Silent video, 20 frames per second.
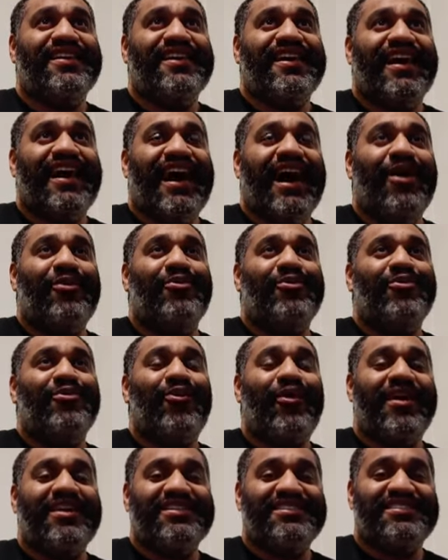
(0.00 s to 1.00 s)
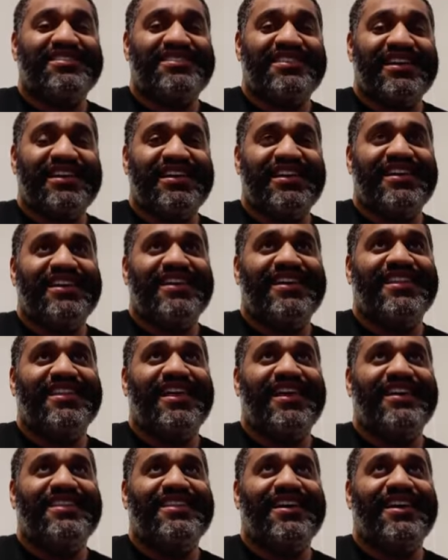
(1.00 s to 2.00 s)
would want to see,
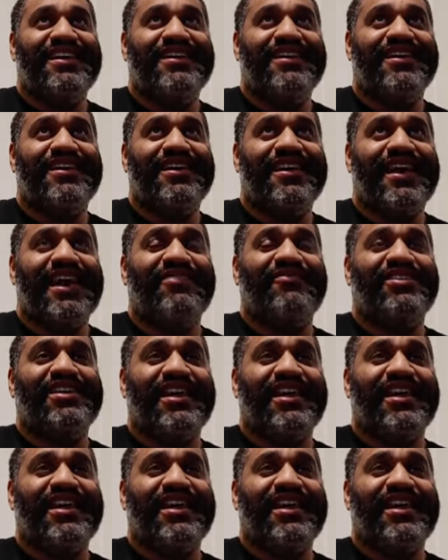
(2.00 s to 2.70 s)
Kevin